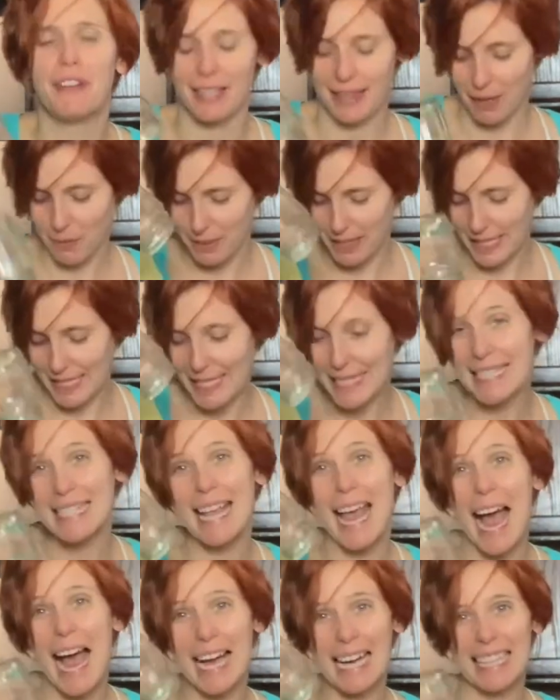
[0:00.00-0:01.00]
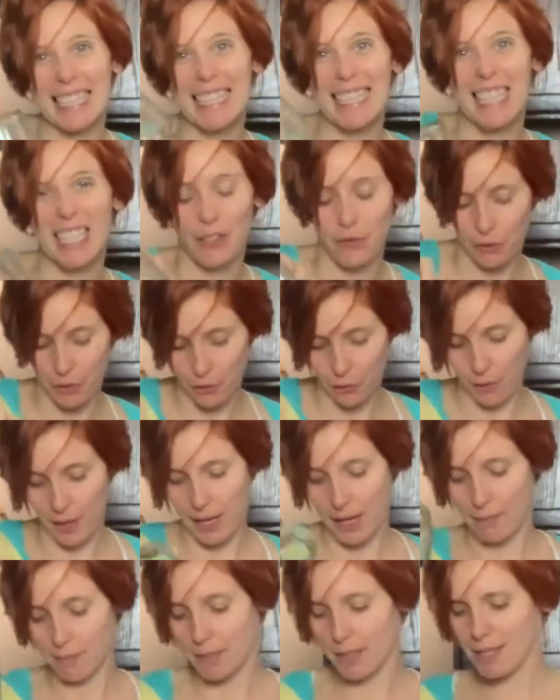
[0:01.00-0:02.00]
That was exactly 100
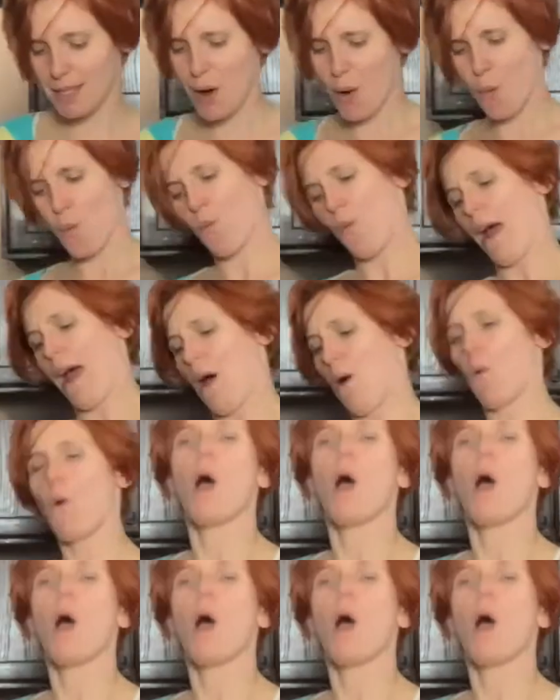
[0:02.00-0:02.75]
grams. Wow.